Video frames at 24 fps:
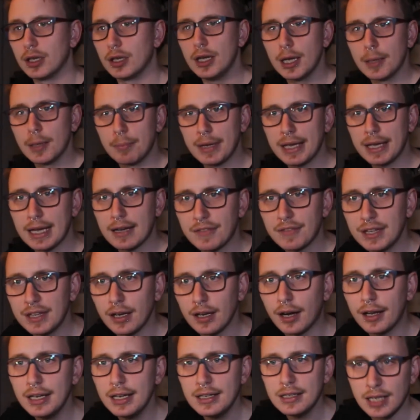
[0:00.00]
may have the
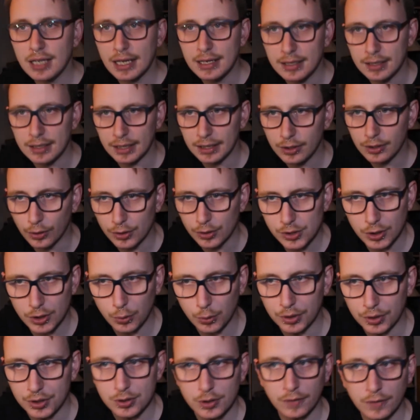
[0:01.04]
unintended
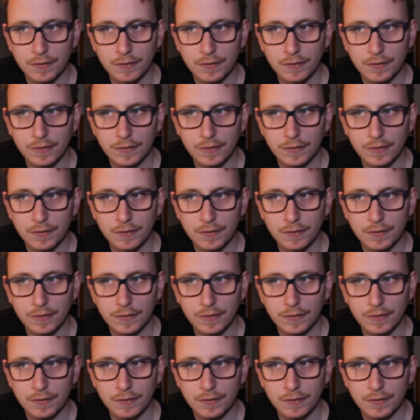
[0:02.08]
consequence of